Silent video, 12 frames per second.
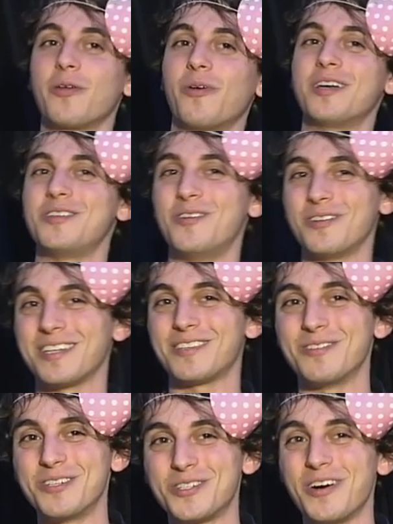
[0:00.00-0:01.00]
otherwise you don't get
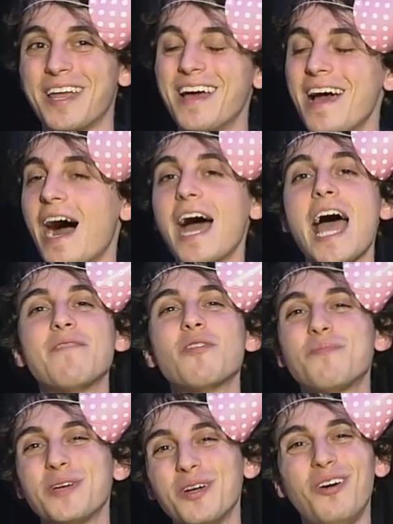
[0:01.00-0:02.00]
to enjoy it. I have a
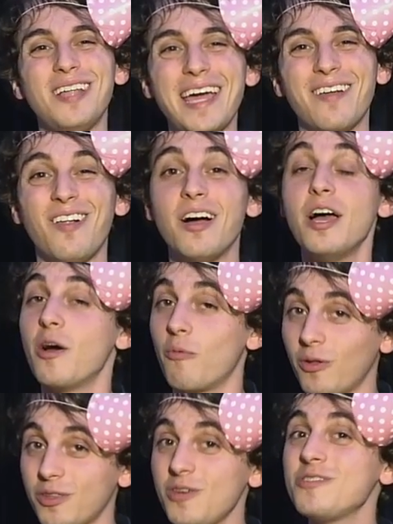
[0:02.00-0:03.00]
big old ladle.
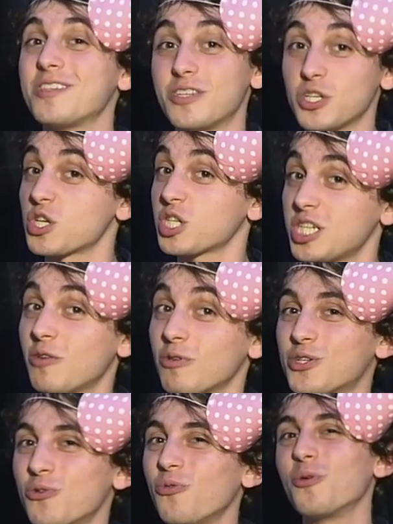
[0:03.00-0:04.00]
We'll use, this is a
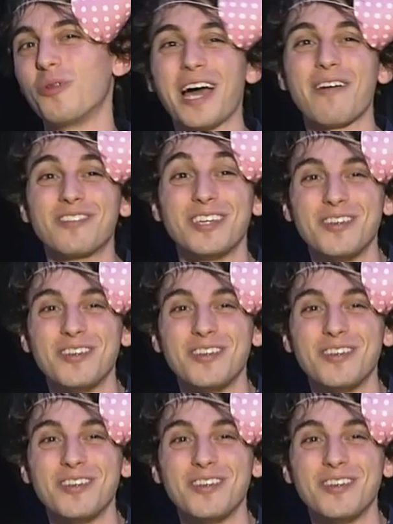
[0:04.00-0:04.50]
secret tool that we'll have to